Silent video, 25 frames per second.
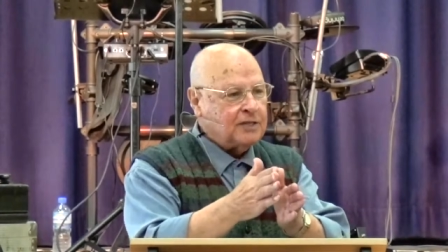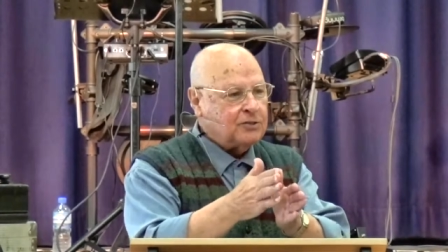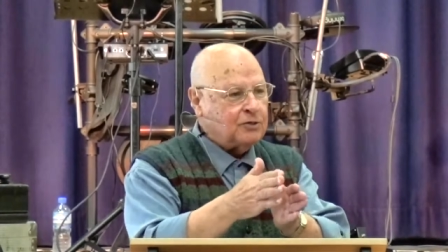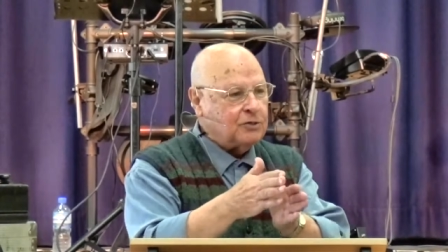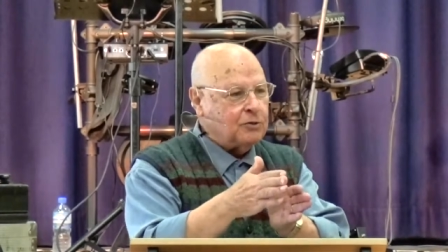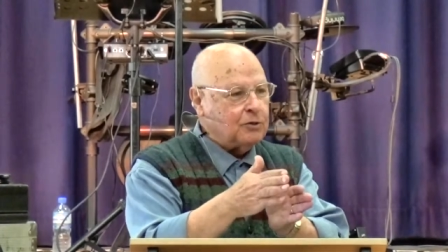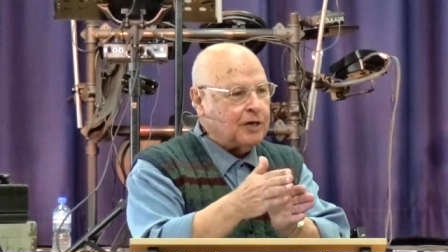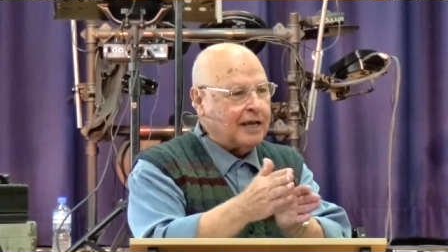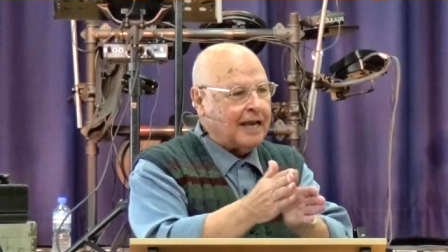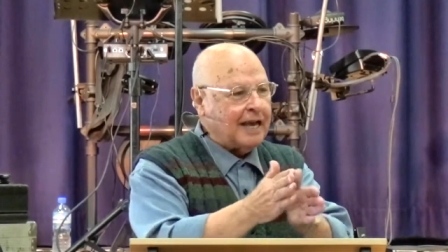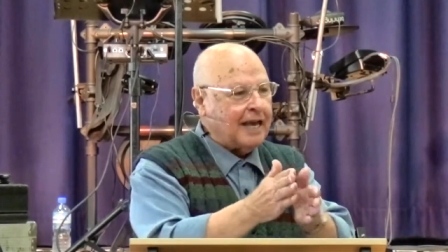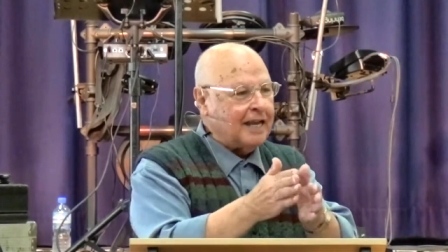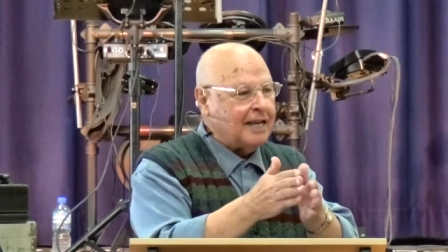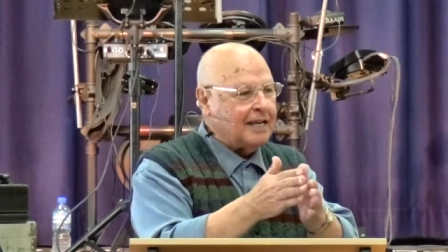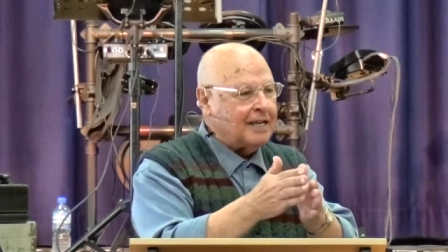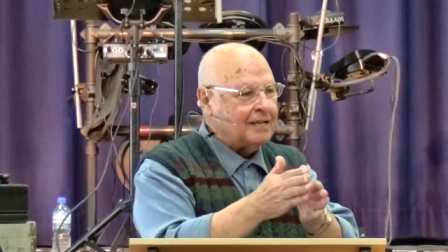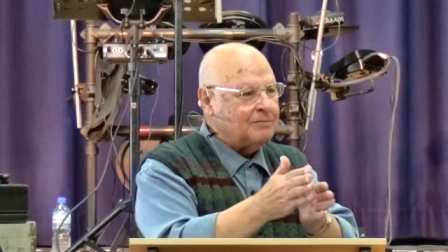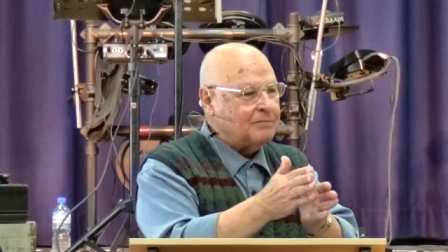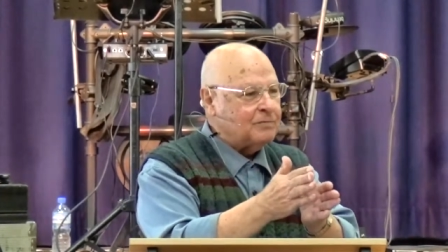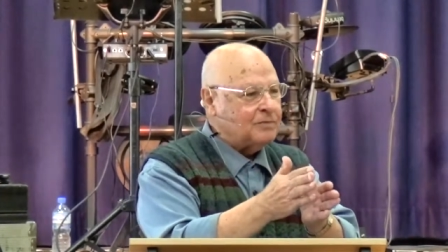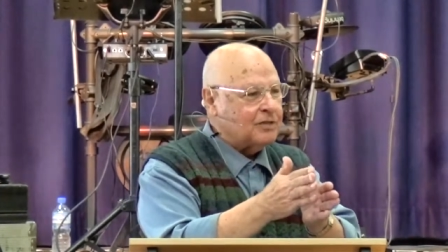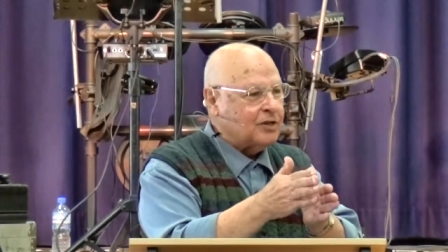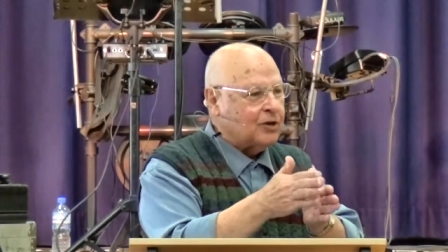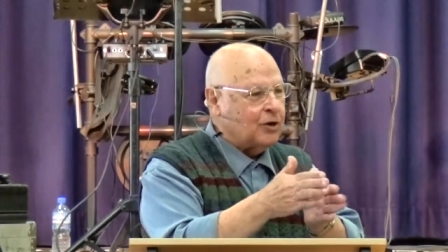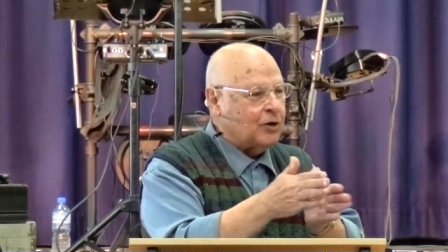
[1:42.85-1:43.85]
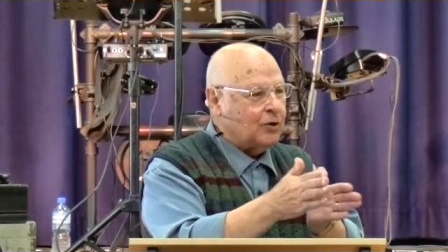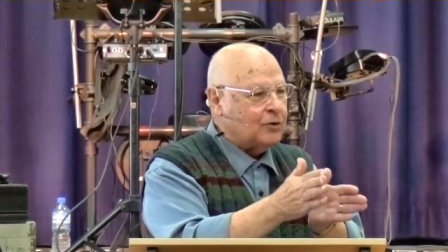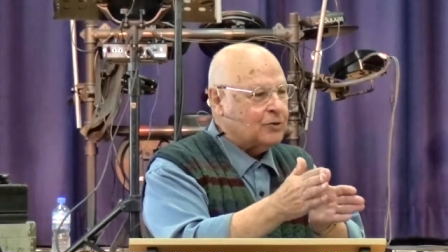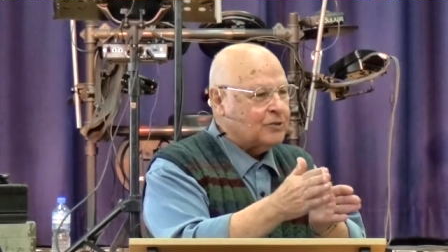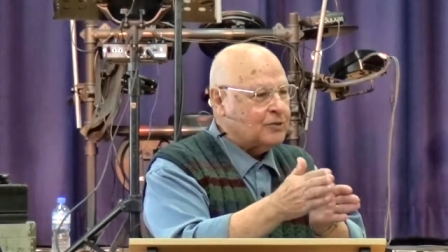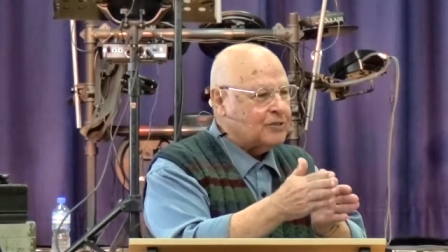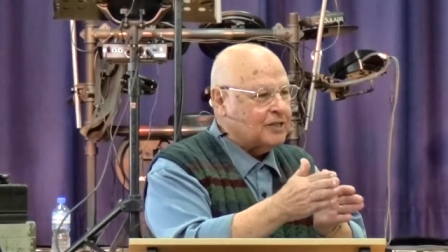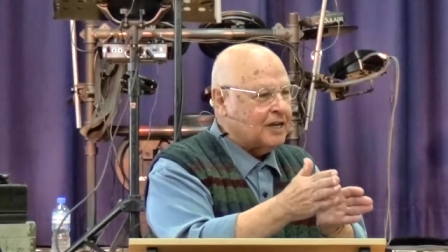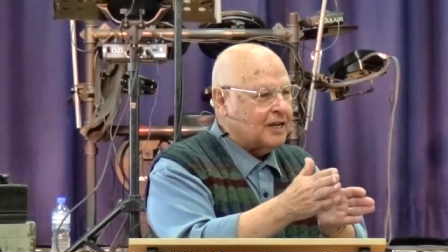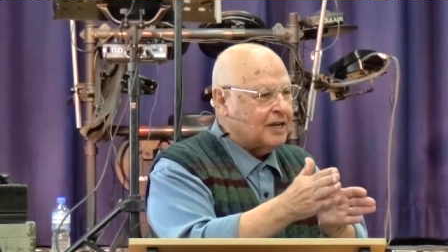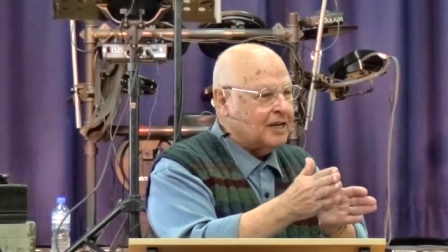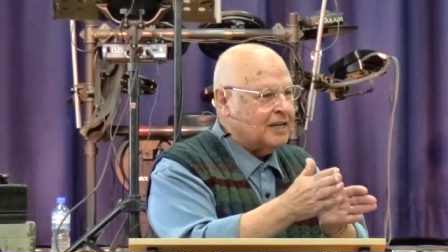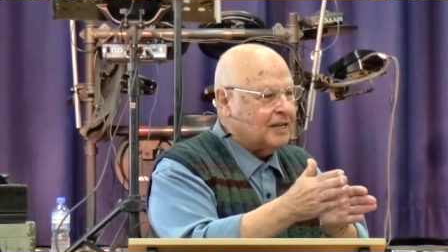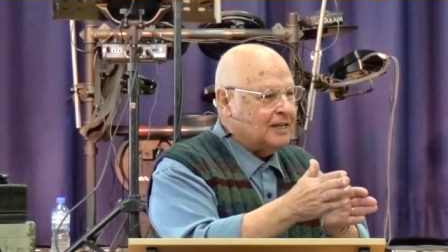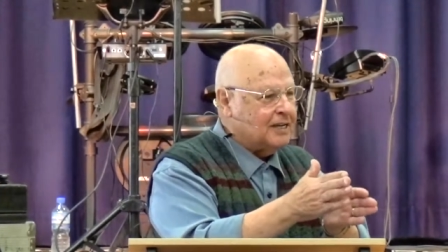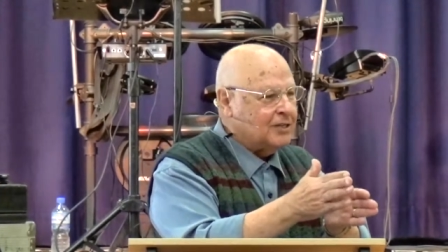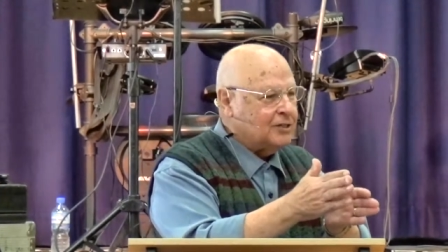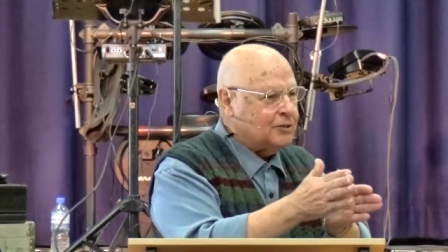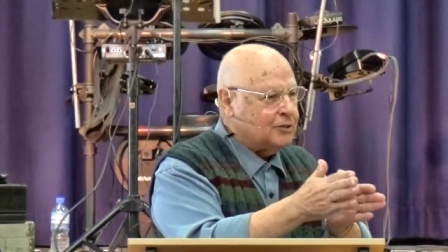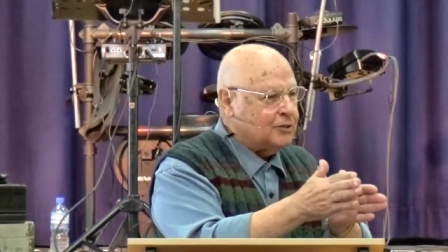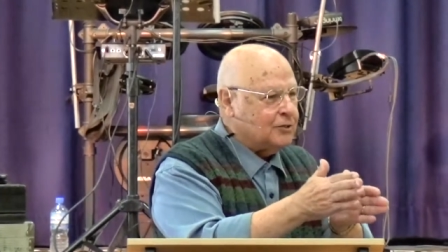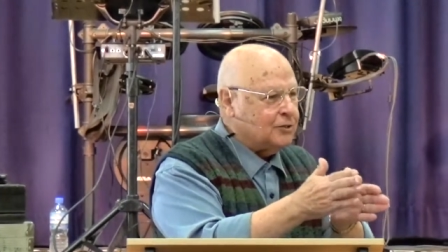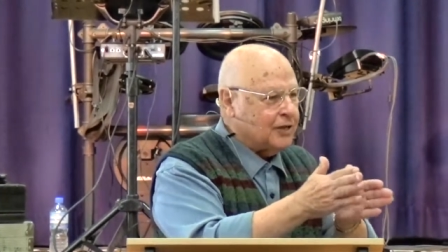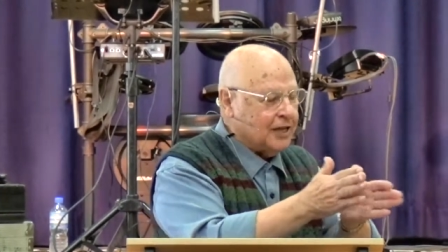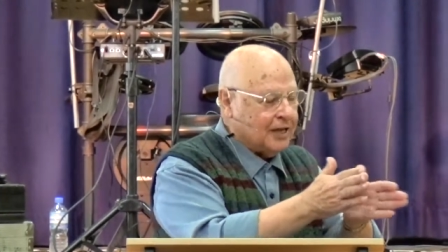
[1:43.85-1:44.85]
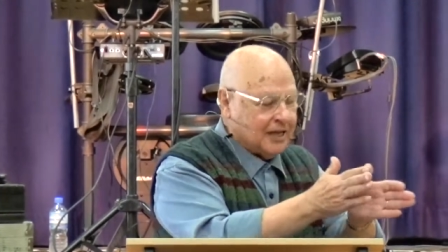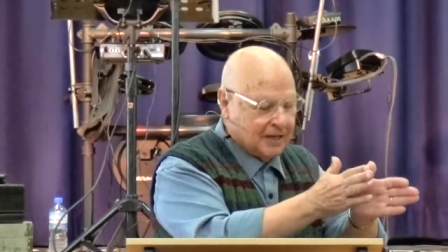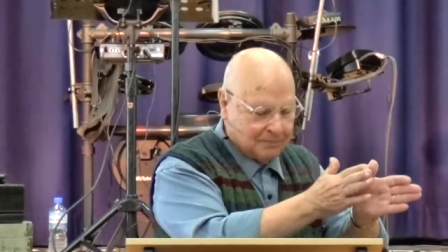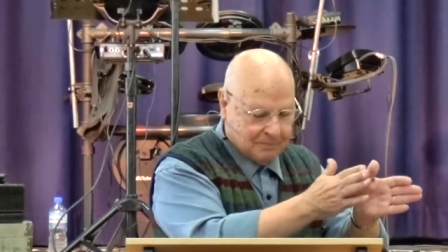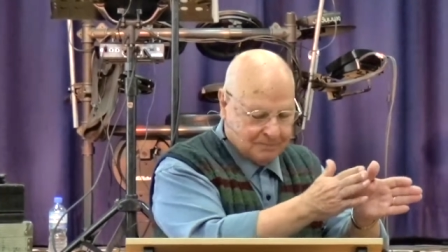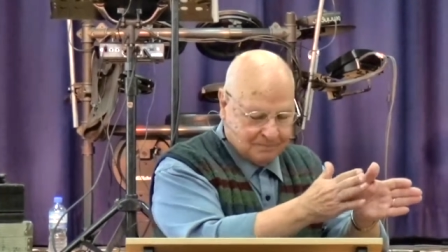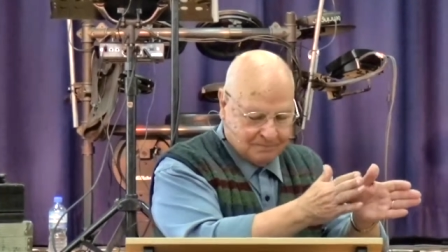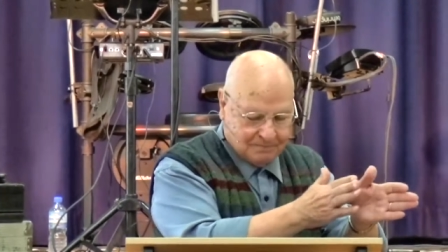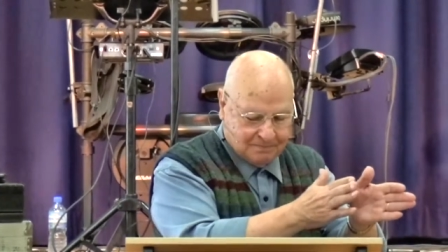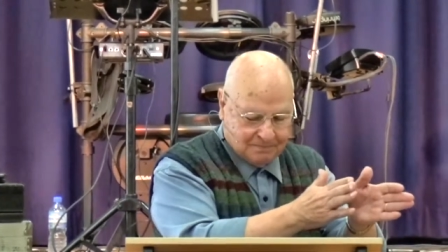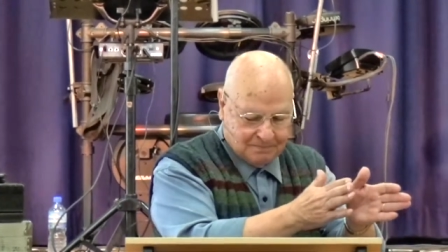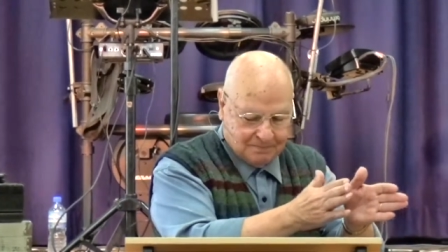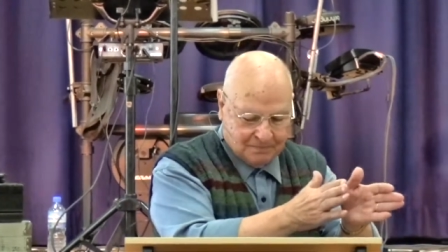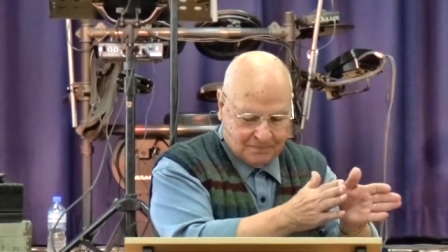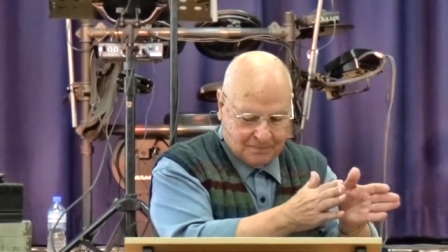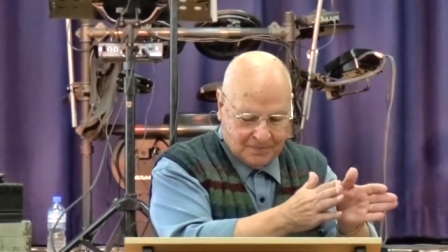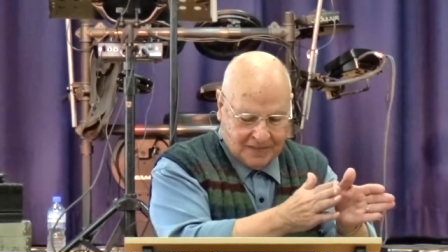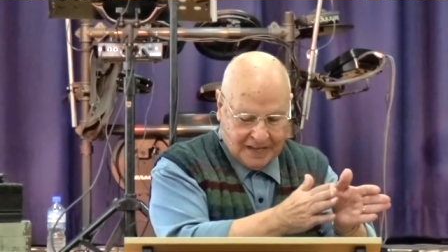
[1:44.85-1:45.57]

to get him closer to him.